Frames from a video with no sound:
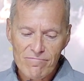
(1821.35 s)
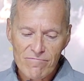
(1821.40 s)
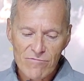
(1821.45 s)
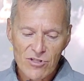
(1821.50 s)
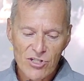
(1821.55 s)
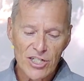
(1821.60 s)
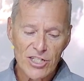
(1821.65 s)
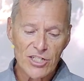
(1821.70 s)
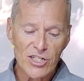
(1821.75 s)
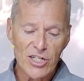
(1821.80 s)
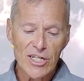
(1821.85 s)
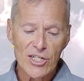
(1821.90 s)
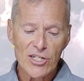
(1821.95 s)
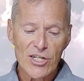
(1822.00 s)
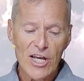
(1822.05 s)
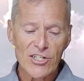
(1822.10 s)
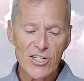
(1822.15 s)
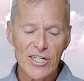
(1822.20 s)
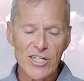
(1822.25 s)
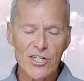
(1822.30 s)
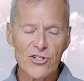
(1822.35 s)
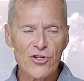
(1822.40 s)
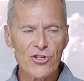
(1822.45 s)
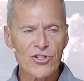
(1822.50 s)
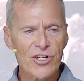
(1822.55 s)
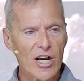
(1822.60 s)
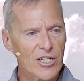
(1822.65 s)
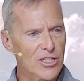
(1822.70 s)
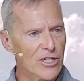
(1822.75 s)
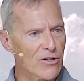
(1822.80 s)
just in, as an
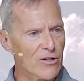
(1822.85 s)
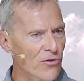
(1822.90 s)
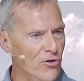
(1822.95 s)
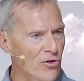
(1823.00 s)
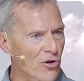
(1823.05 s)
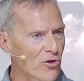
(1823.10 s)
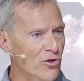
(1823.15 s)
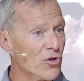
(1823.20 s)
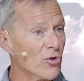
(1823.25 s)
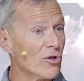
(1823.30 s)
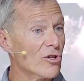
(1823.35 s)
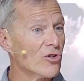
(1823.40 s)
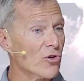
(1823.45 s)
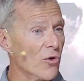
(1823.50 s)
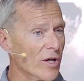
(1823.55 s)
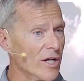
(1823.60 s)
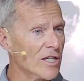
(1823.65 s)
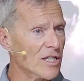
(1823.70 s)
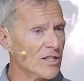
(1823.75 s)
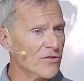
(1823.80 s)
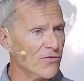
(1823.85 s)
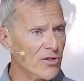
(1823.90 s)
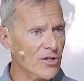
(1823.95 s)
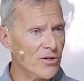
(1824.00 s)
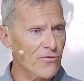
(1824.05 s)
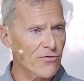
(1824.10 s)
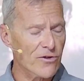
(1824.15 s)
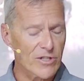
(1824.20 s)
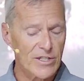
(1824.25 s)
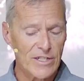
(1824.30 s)
introduction for those who are joining us for the
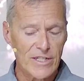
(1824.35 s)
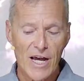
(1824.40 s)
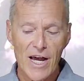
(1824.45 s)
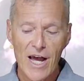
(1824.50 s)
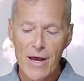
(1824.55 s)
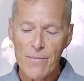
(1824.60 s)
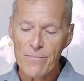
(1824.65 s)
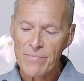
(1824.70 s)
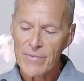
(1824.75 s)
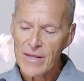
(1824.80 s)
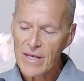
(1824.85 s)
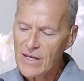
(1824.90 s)
first time,